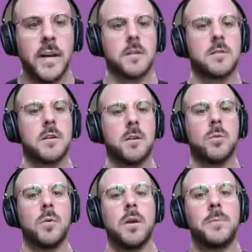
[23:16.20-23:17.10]

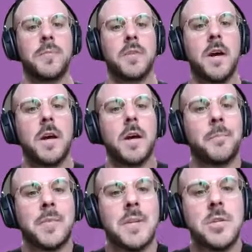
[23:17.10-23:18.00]
so
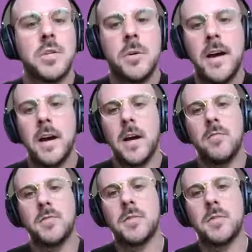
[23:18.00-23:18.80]
do you have